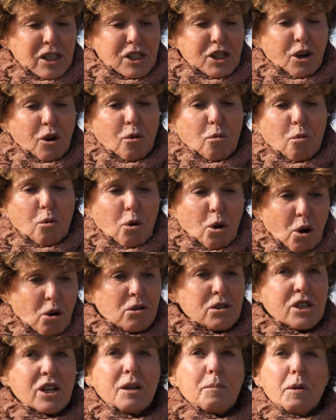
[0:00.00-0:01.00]
So
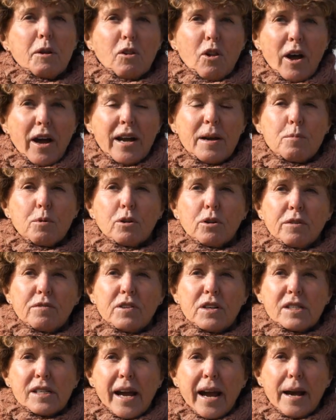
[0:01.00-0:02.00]
who's going to be liable
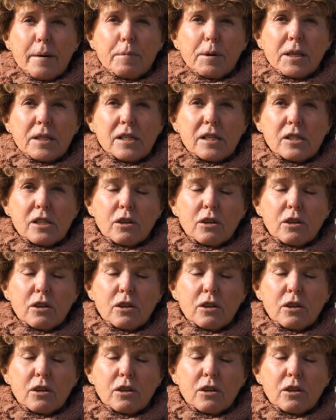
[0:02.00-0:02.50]
if this happens?